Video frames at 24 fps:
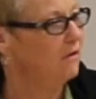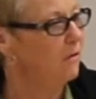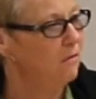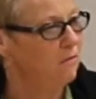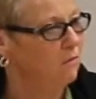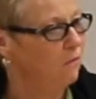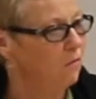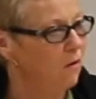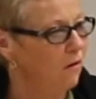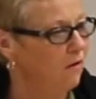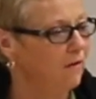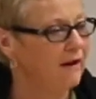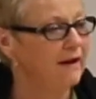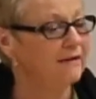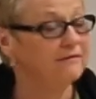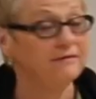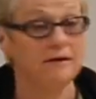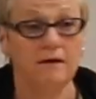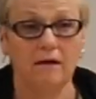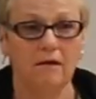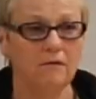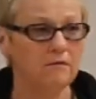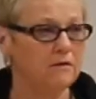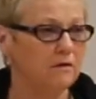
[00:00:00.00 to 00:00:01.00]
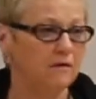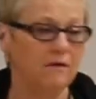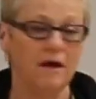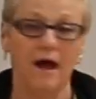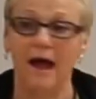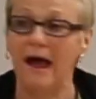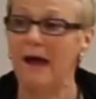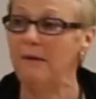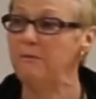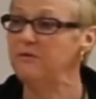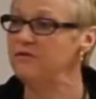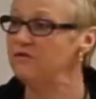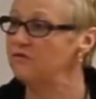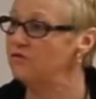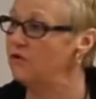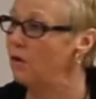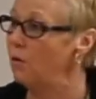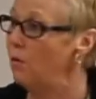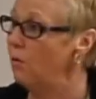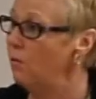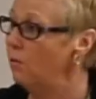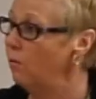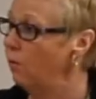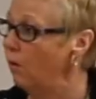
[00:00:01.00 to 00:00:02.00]
don't worry. I said, oh no. I was
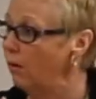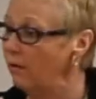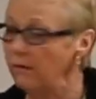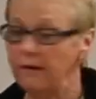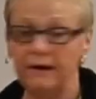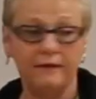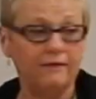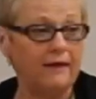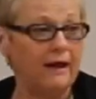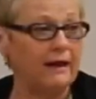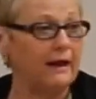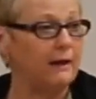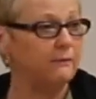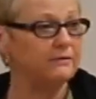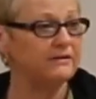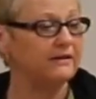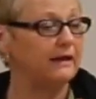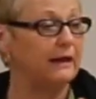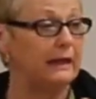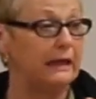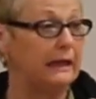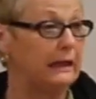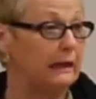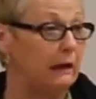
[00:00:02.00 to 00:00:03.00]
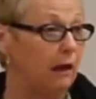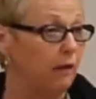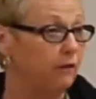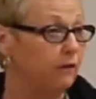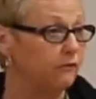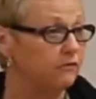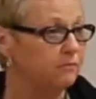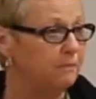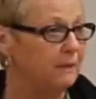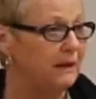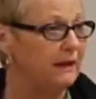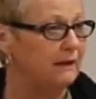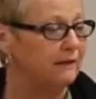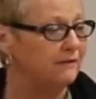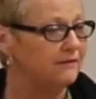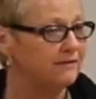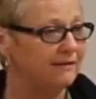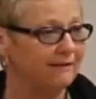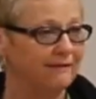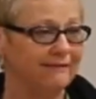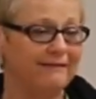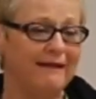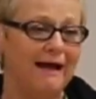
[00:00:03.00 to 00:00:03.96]
so worried that I was going to eat all those beans.